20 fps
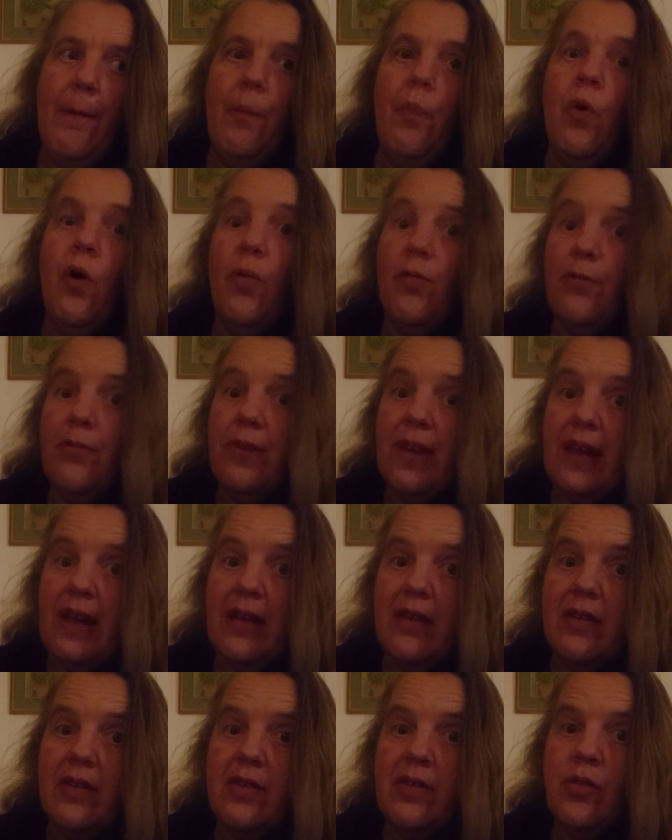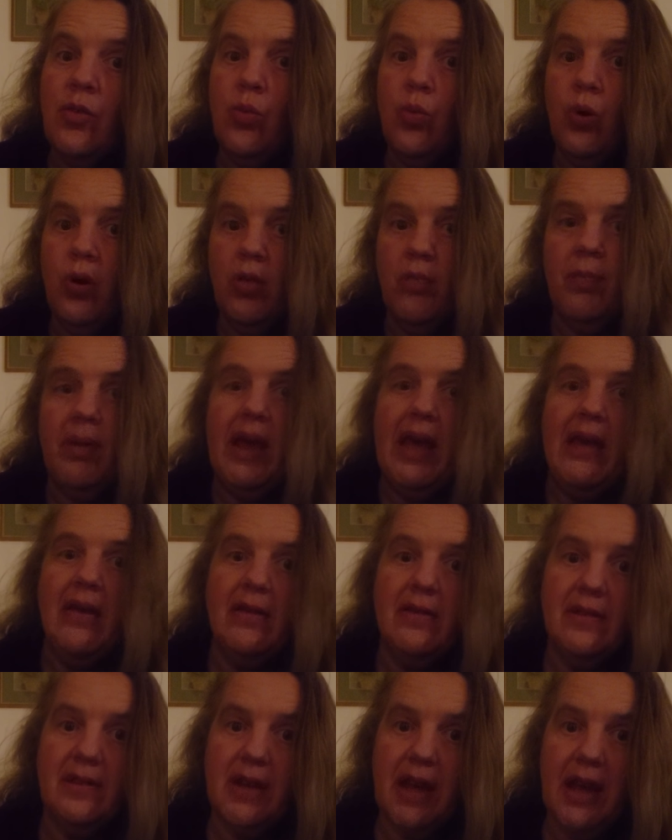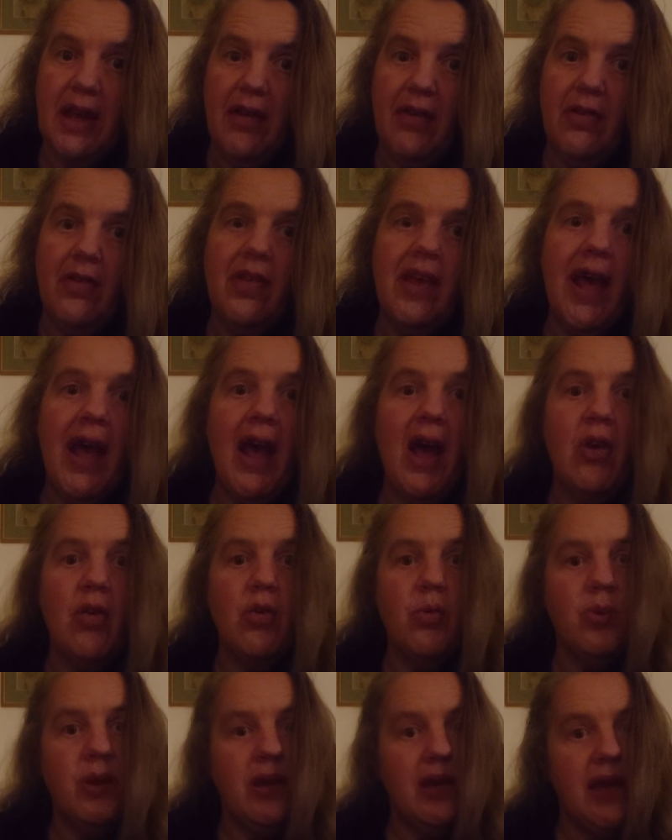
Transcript: what fits, what makes sense, how do we